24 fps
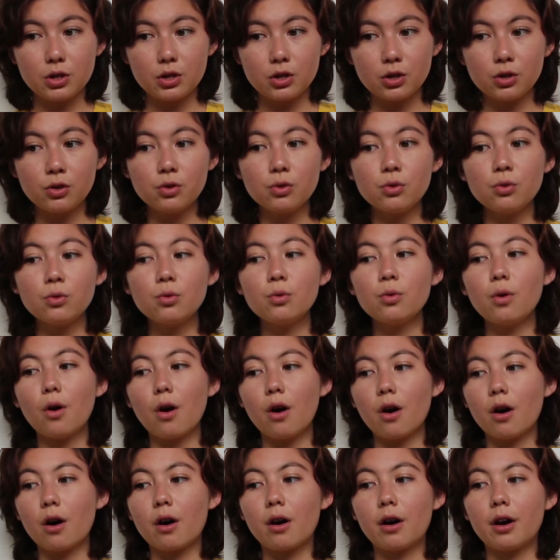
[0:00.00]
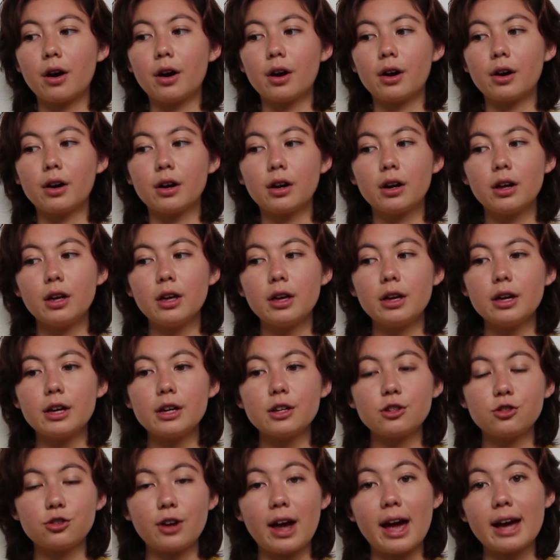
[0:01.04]
You are
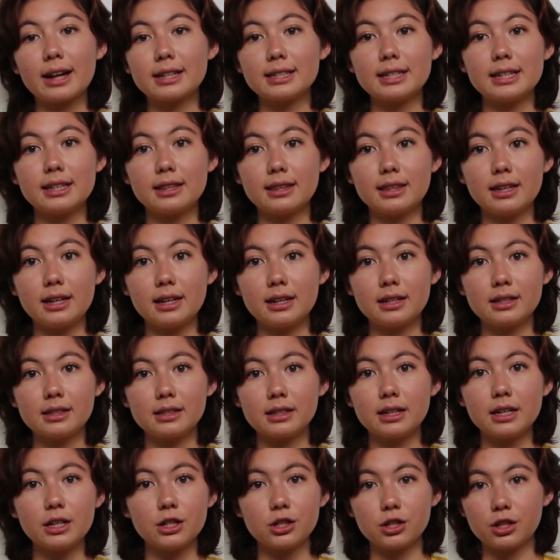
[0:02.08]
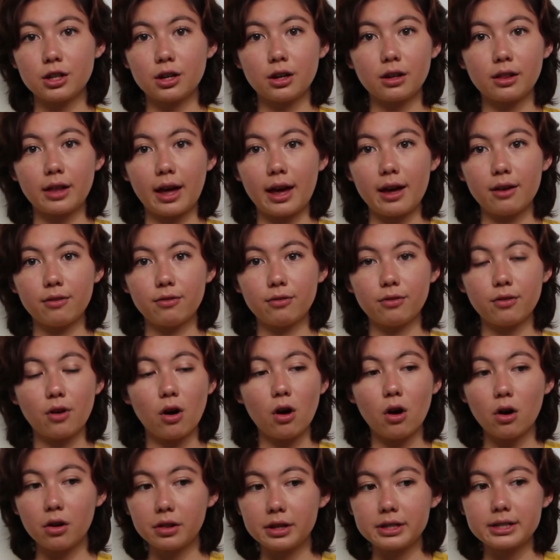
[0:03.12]
attracting things into your life
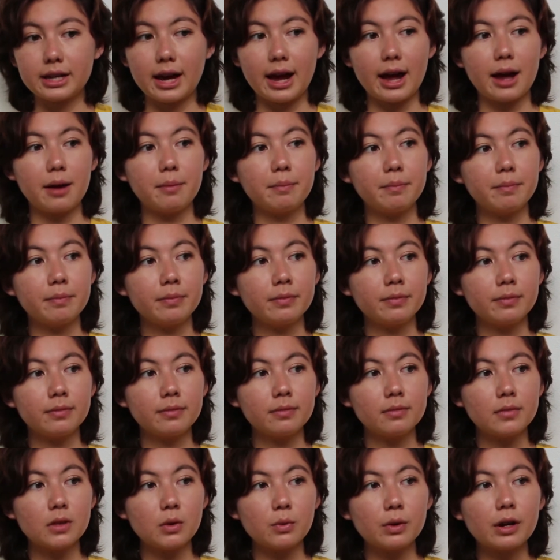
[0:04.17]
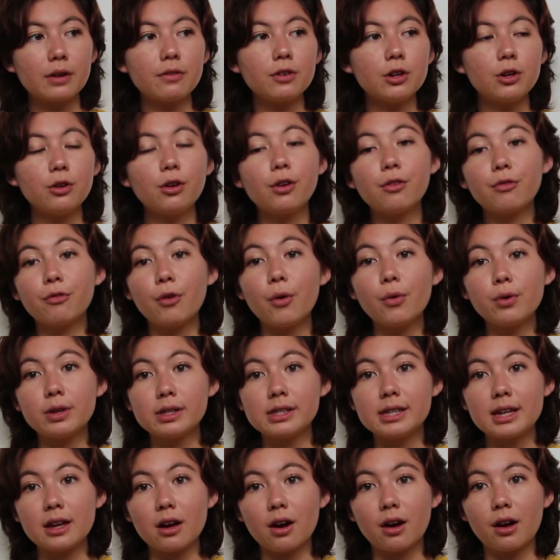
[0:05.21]
all the time. Whatever you're
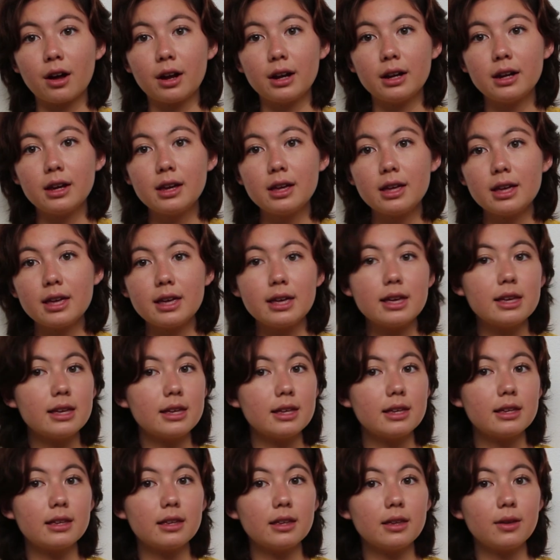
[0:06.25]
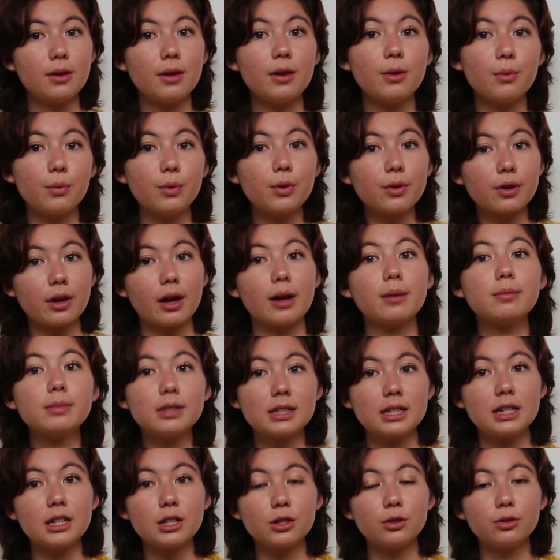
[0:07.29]
focusing on, it will come
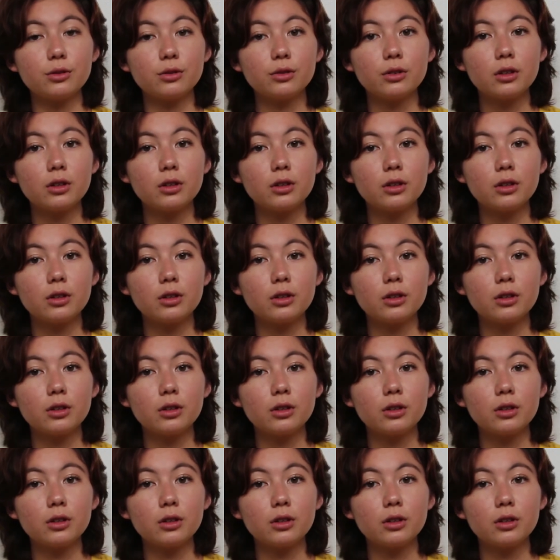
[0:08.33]
to you.